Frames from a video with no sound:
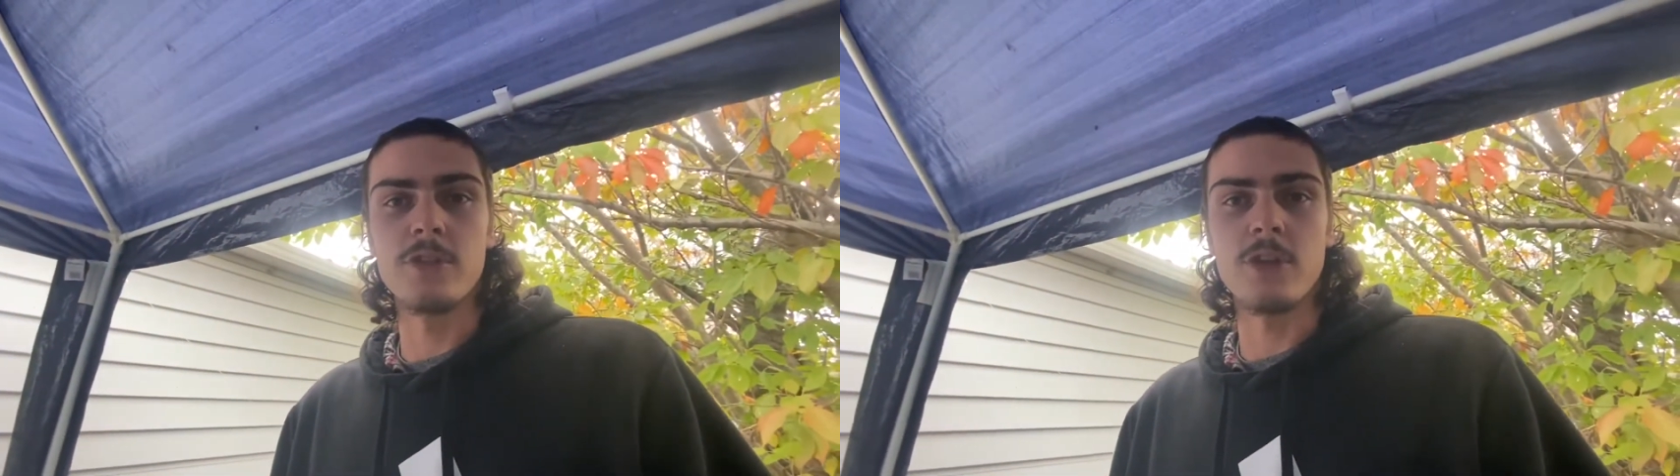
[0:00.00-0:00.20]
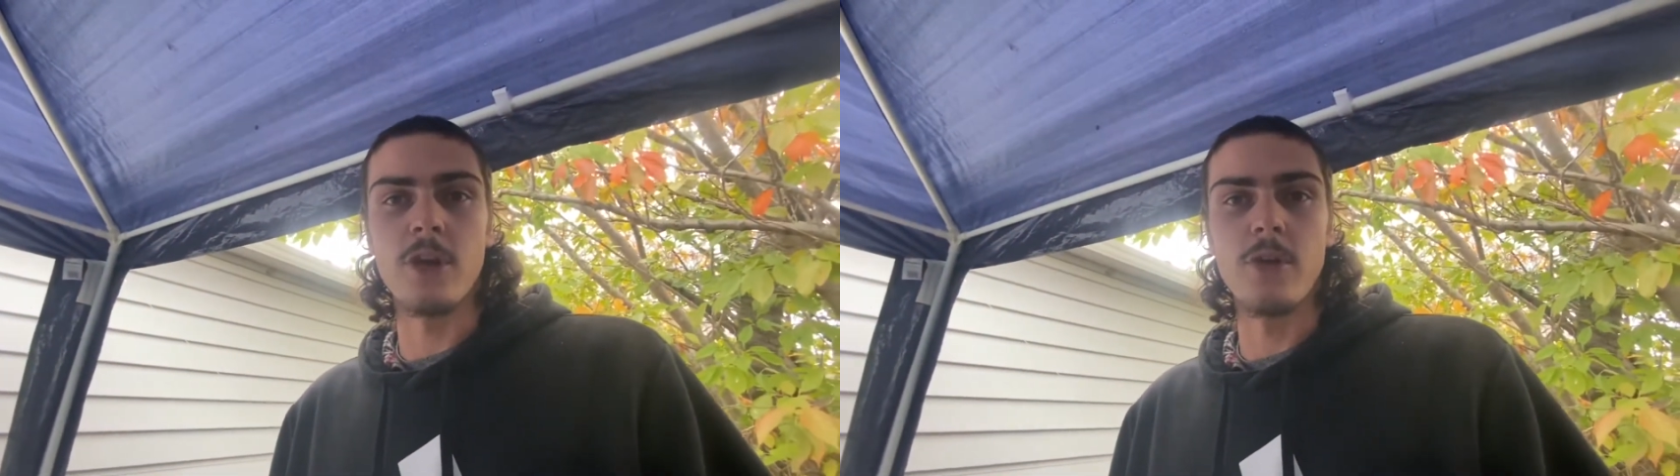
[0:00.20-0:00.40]

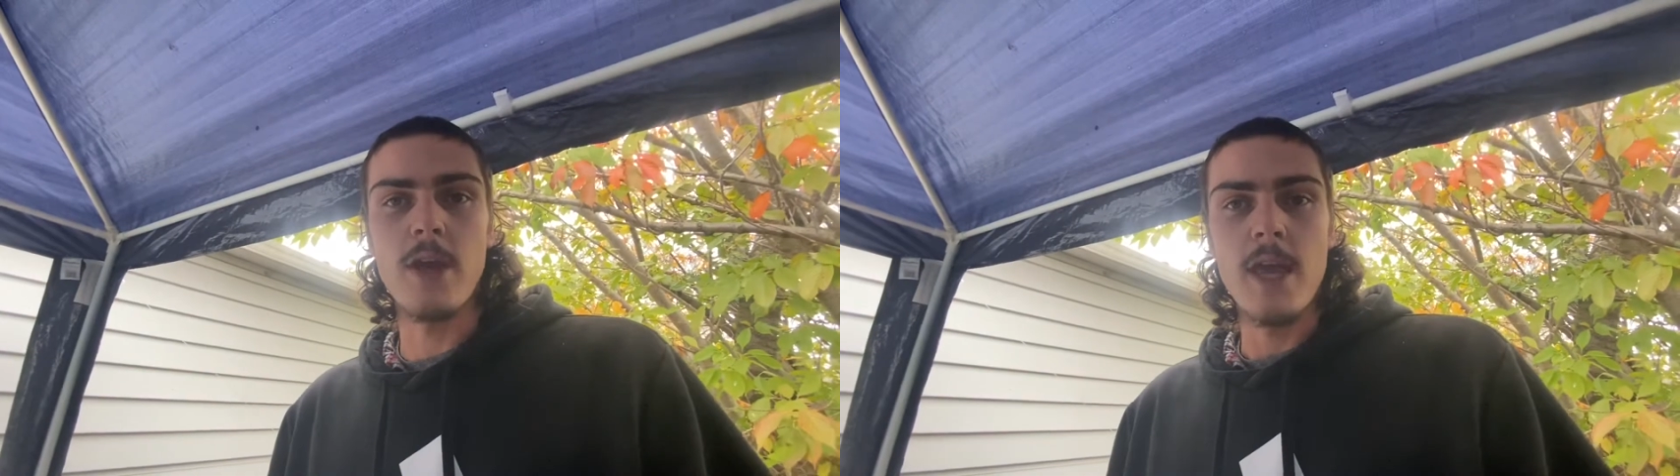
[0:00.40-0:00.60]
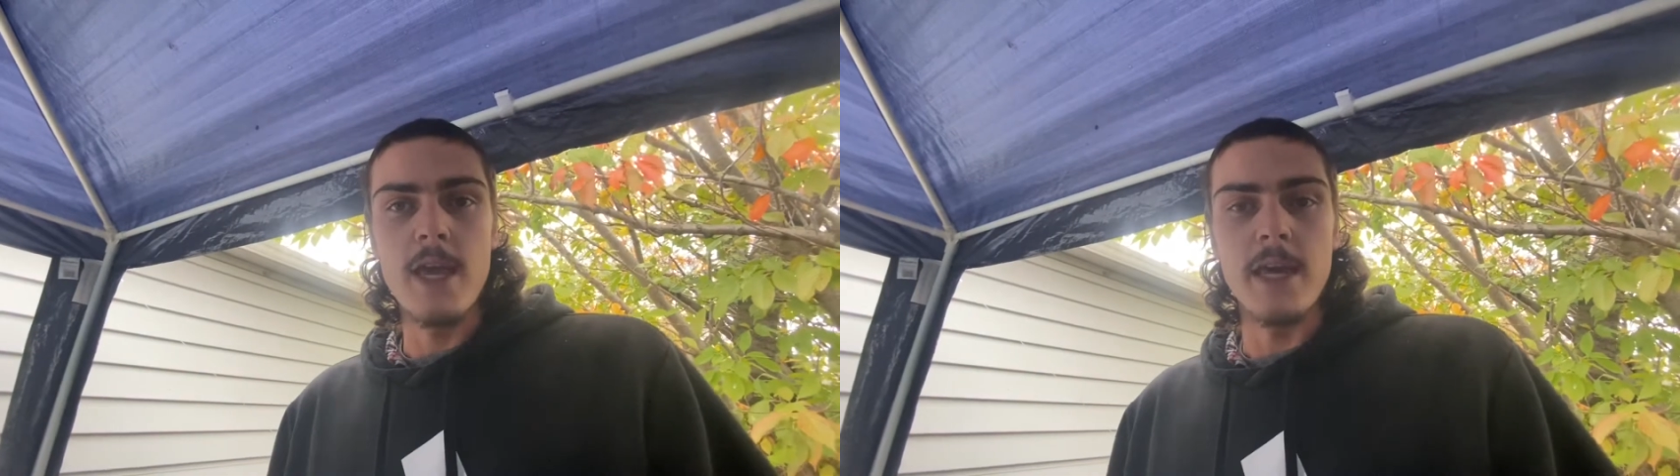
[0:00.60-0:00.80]
So
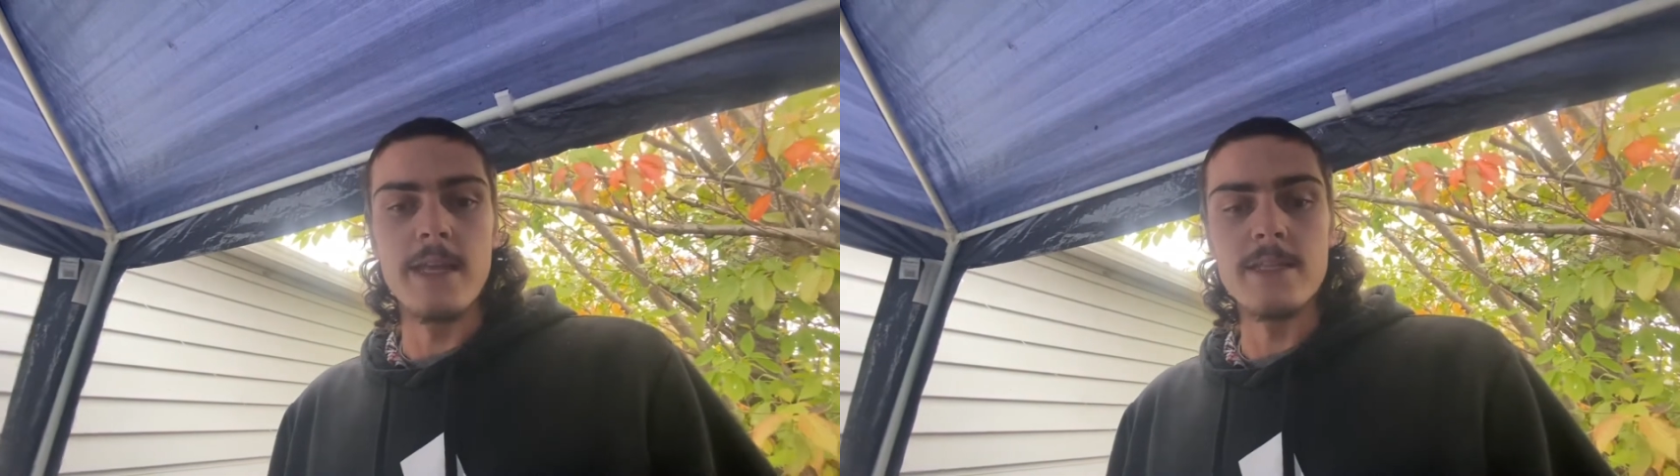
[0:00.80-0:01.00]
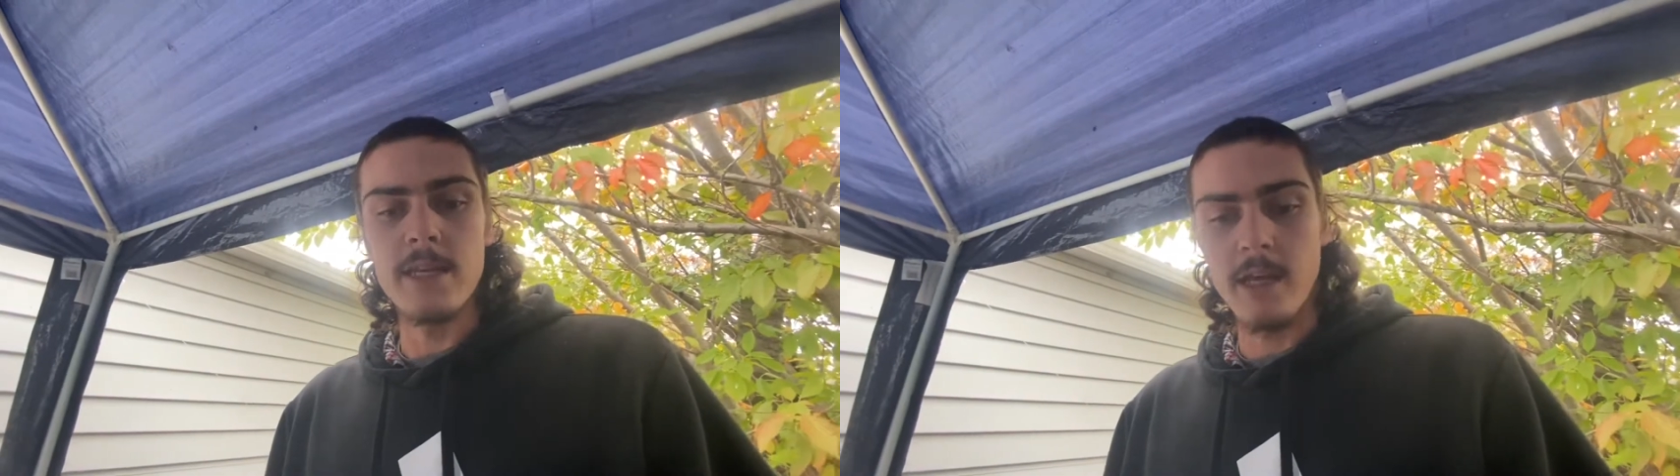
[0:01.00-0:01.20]

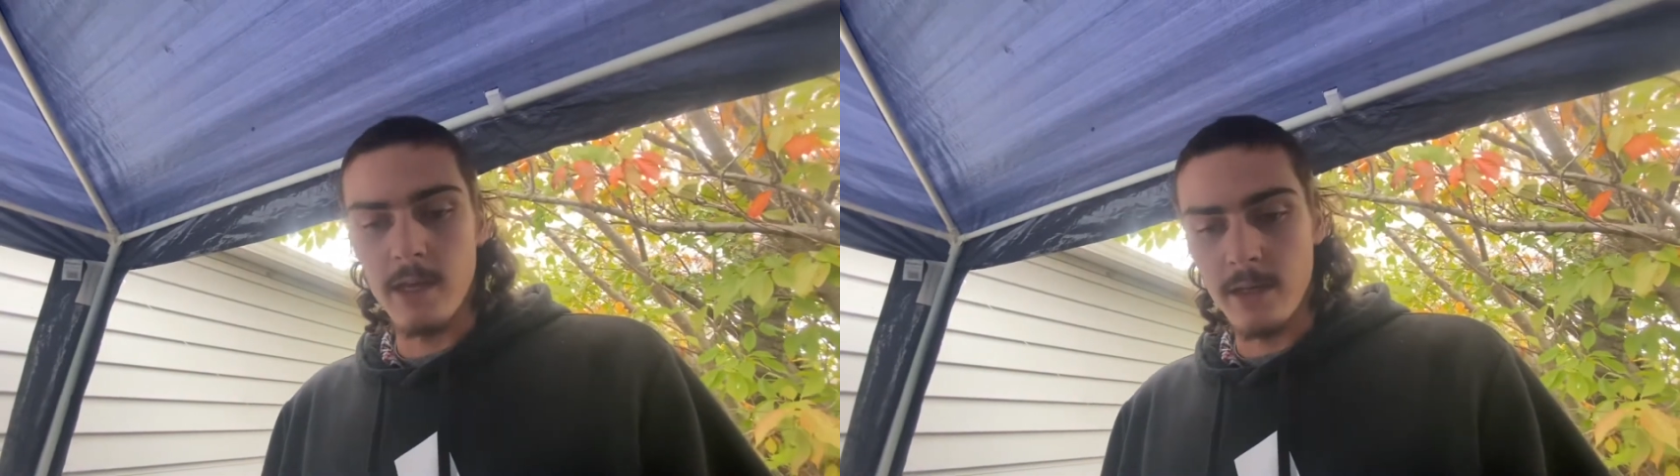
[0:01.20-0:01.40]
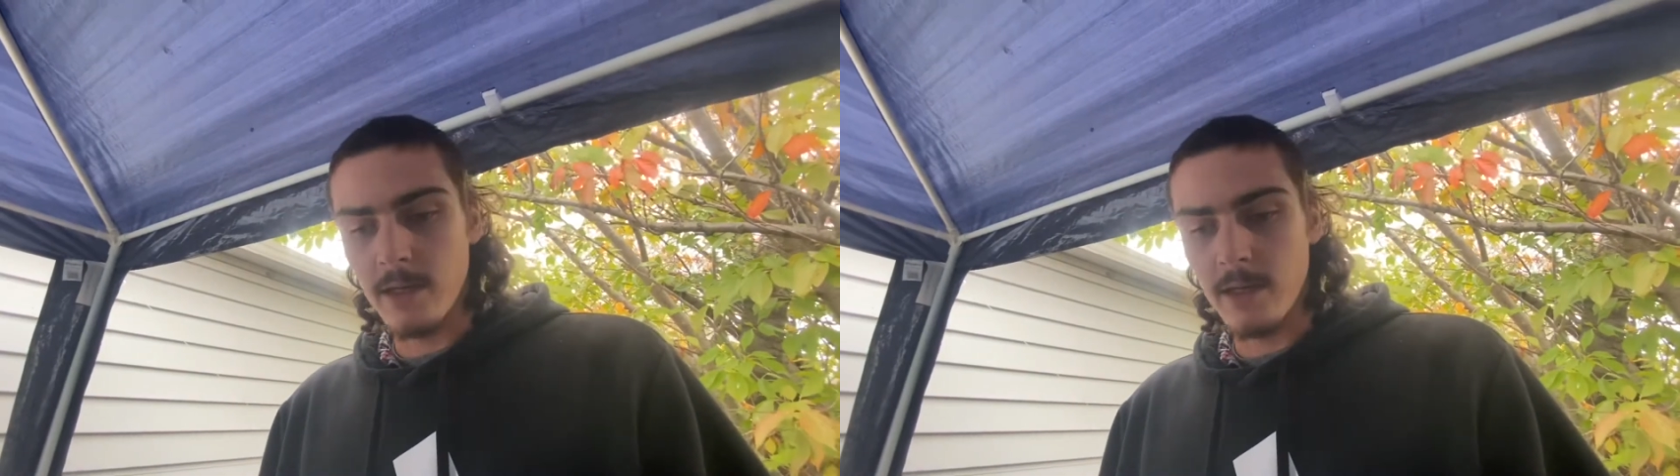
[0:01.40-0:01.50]
intake,